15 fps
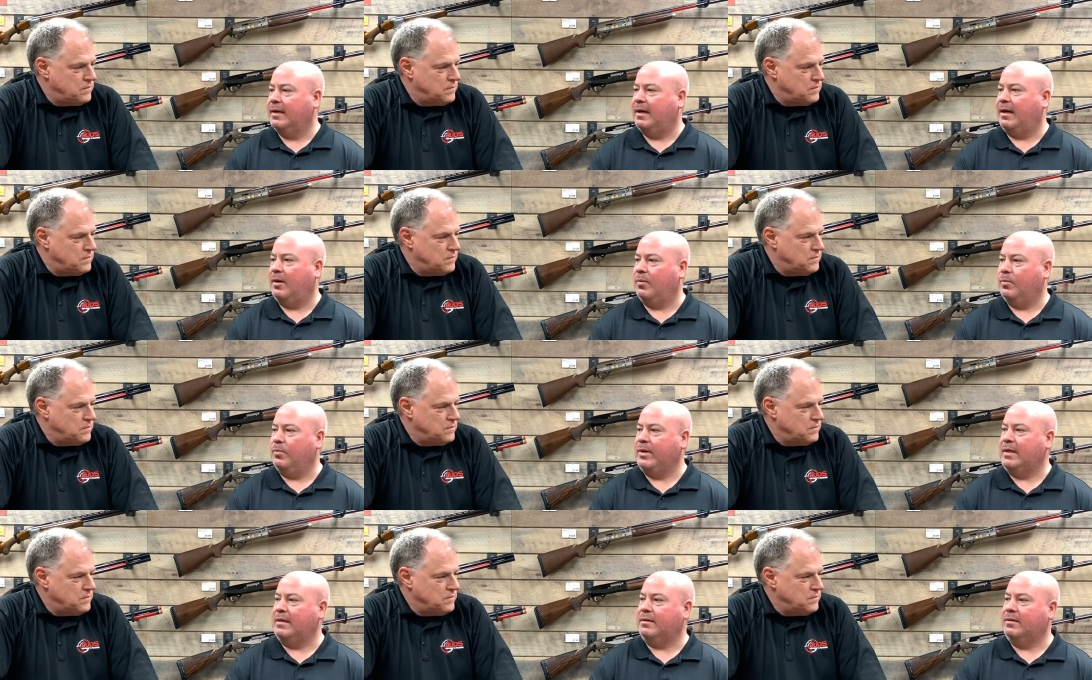Speaker 1: Uh,
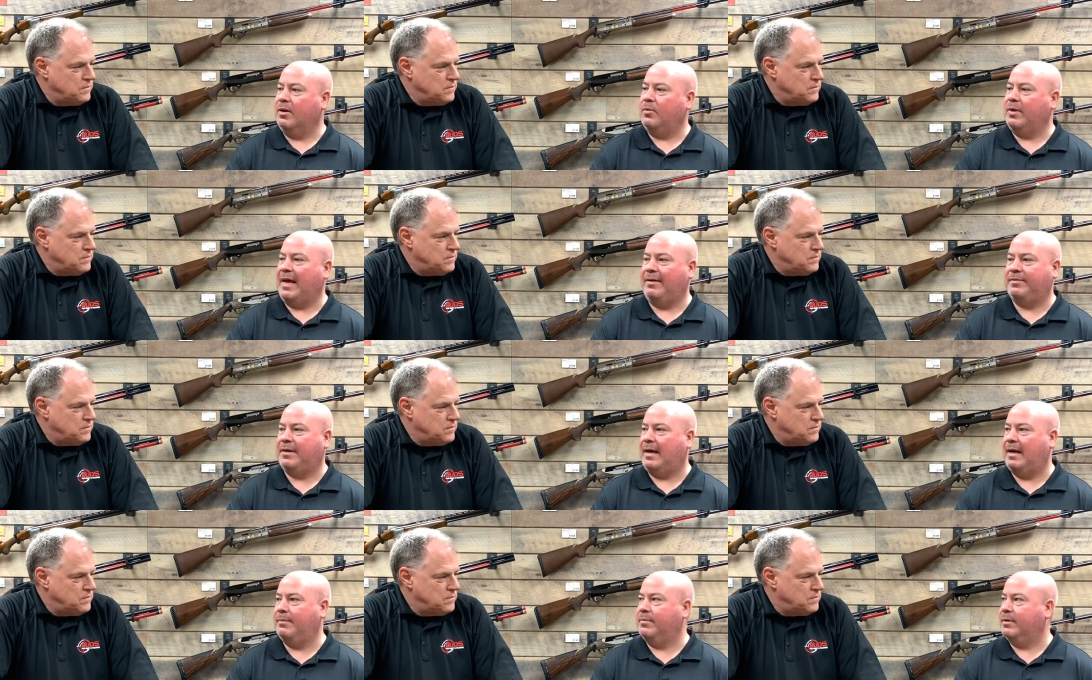we don't have
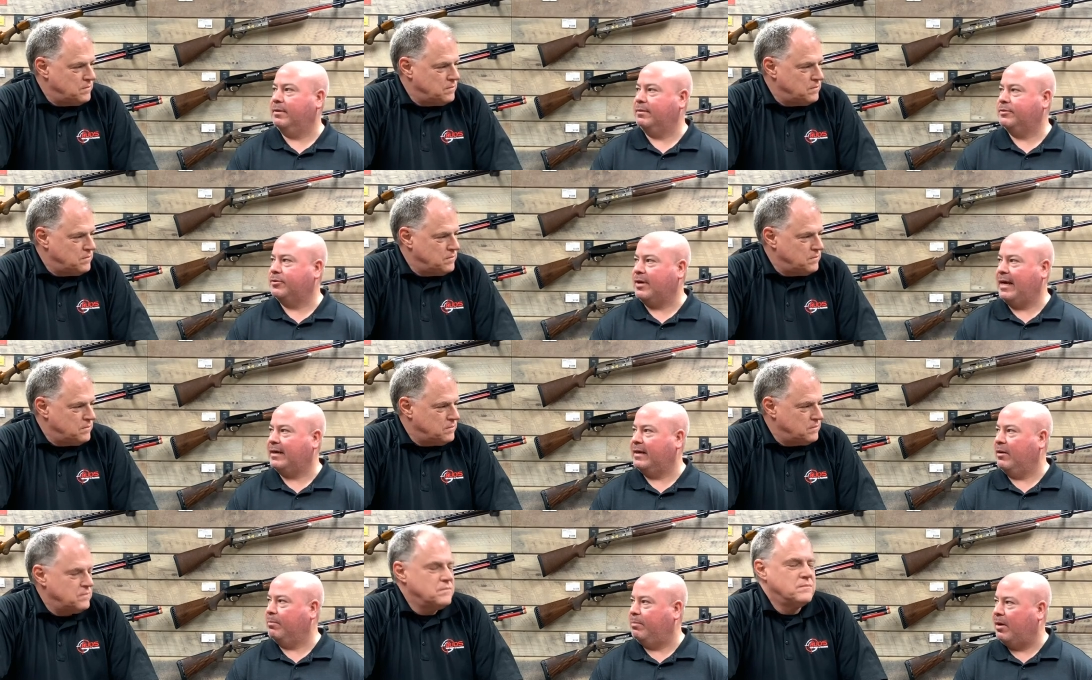time to track
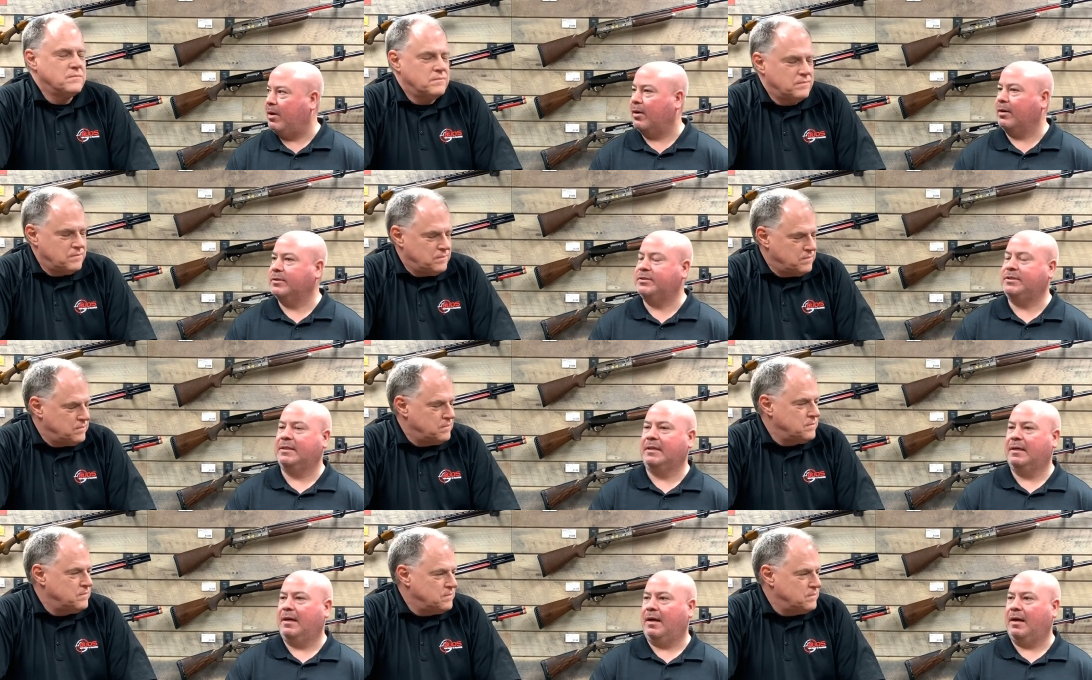down parts.